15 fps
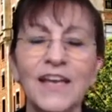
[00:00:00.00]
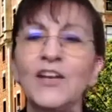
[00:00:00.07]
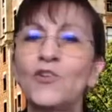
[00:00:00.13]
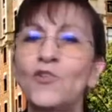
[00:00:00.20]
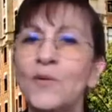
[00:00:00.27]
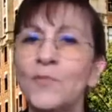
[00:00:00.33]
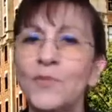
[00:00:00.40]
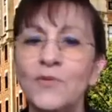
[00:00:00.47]

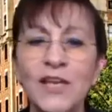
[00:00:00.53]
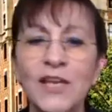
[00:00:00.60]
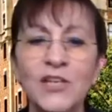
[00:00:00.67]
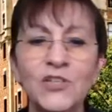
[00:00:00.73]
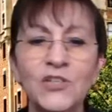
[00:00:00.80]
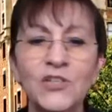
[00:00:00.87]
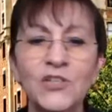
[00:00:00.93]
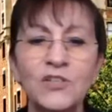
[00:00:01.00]

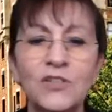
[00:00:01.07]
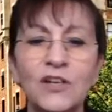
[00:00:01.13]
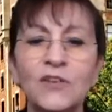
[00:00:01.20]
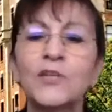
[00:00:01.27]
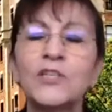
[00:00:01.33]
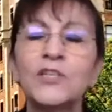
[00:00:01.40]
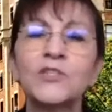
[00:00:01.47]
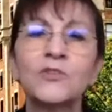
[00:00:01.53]
Incorporation of
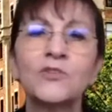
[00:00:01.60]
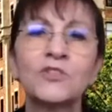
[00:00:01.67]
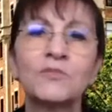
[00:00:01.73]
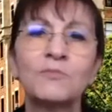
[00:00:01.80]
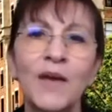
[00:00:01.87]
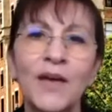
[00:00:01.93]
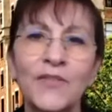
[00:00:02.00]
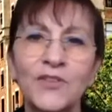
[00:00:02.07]

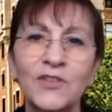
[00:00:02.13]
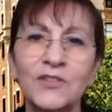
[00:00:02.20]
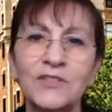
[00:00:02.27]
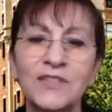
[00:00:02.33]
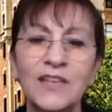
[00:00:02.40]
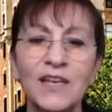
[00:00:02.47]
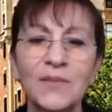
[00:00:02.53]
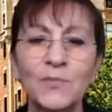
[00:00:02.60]
research
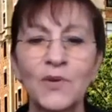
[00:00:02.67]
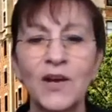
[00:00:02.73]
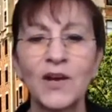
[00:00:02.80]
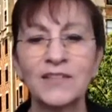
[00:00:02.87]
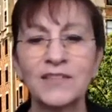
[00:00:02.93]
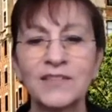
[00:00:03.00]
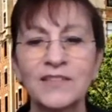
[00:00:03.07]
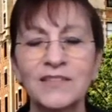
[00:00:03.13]
methods and
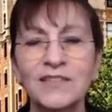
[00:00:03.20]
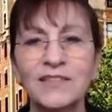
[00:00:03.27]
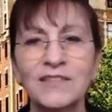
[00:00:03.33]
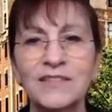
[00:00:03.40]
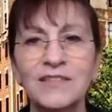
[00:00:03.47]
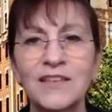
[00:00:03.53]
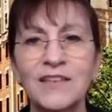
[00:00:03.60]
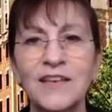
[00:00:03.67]

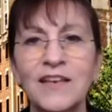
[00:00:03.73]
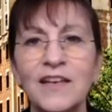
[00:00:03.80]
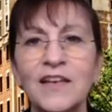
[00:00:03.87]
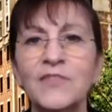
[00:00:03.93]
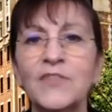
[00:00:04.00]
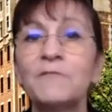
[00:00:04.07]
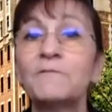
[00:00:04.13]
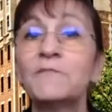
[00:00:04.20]
processes
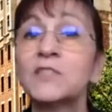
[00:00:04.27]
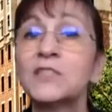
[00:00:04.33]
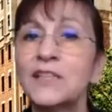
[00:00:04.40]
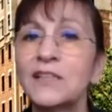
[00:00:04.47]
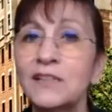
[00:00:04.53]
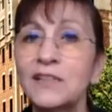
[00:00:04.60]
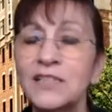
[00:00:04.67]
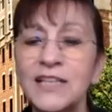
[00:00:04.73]
that
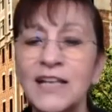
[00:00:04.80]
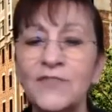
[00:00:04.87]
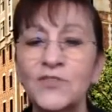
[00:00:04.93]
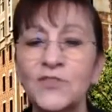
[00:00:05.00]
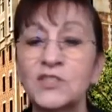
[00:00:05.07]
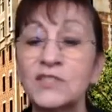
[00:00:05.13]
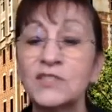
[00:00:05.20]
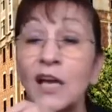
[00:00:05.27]
facilitate
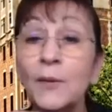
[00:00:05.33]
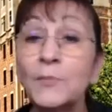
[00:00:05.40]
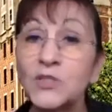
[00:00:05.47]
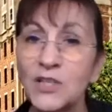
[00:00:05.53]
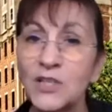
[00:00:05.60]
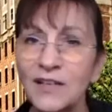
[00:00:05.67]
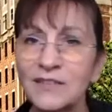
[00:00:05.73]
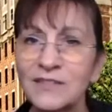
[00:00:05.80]
the
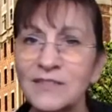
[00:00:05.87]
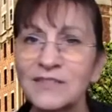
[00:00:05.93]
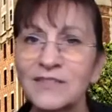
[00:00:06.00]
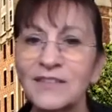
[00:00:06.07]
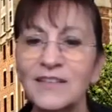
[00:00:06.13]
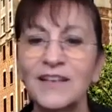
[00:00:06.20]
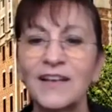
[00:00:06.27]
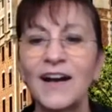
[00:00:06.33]

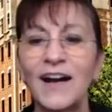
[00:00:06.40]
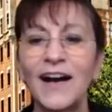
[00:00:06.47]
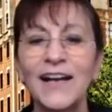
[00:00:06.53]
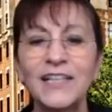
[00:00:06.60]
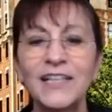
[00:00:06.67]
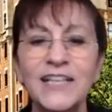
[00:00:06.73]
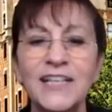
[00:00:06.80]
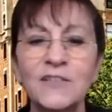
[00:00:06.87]
subject's
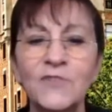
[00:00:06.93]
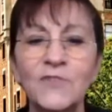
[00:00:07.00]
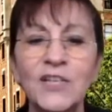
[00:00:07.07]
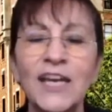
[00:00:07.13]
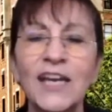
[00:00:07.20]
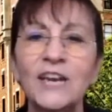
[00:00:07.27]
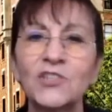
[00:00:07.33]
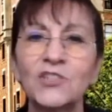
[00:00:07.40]

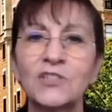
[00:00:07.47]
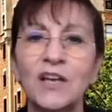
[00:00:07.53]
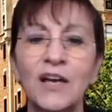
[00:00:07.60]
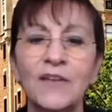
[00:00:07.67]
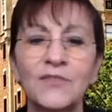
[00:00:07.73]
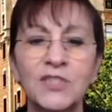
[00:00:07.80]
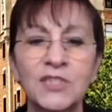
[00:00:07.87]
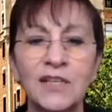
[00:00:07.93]
identification
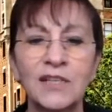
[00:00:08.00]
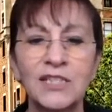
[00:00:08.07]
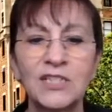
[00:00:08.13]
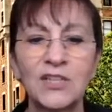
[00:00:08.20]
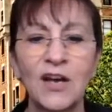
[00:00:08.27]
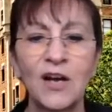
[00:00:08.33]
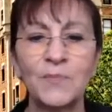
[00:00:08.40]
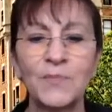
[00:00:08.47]
of study
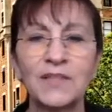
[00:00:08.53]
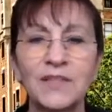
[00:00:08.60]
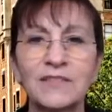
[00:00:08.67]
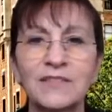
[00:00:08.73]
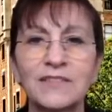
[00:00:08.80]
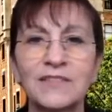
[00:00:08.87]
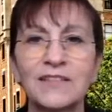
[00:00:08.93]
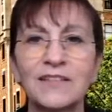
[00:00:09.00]

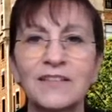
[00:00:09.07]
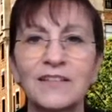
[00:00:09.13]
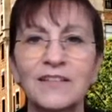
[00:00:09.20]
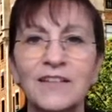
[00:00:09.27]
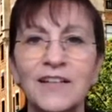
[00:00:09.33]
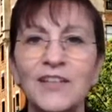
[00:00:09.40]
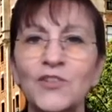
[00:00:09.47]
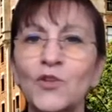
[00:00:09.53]
topics.
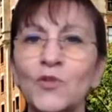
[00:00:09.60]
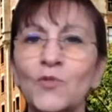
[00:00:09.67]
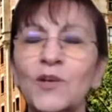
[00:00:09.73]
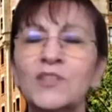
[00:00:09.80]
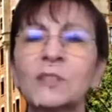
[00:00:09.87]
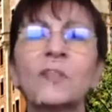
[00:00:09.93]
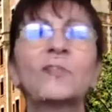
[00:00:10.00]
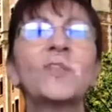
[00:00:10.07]
In other
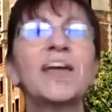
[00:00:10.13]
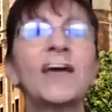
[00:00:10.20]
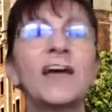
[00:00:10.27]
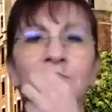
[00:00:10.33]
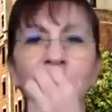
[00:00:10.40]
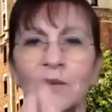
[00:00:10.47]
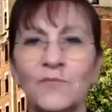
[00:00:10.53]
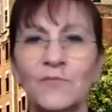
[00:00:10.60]
words, that they
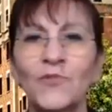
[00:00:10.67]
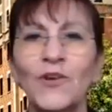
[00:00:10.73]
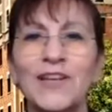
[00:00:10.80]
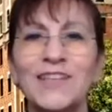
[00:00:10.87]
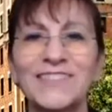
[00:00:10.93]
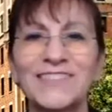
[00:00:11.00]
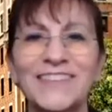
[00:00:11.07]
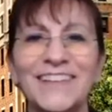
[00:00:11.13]
have some
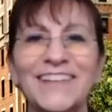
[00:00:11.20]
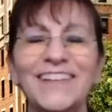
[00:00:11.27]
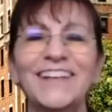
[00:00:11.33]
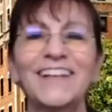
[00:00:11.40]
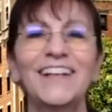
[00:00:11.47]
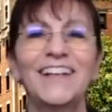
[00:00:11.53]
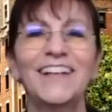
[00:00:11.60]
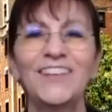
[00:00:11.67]
voice
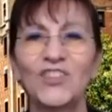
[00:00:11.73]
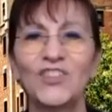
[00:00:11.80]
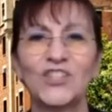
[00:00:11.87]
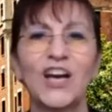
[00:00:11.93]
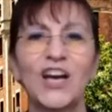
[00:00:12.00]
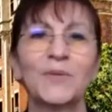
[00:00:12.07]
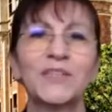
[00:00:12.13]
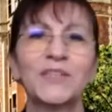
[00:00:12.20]
in the
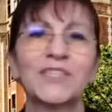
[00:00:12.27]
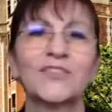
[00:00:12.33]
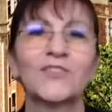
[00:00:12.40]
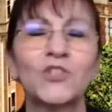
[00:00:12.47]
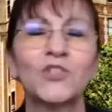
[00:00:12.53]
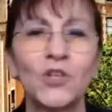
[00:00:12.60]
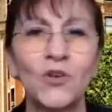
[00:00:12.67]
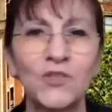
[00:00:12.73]
topics that
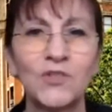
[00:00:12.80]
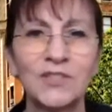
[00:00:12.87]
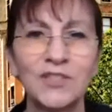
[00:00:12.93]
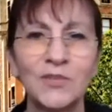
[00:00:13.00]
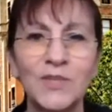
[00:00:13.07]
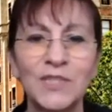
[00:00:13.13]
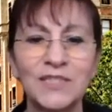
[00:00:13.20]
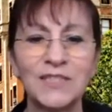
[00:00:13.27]
are chosen
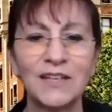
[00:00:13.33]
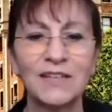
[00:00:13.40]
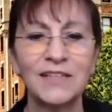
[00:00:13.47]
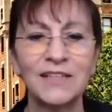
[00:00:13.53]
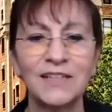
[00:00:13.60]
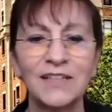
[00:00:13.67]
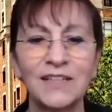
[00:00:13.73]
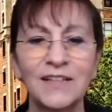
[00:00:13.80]
to be
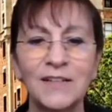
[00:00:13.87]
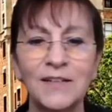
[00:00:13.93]
studied.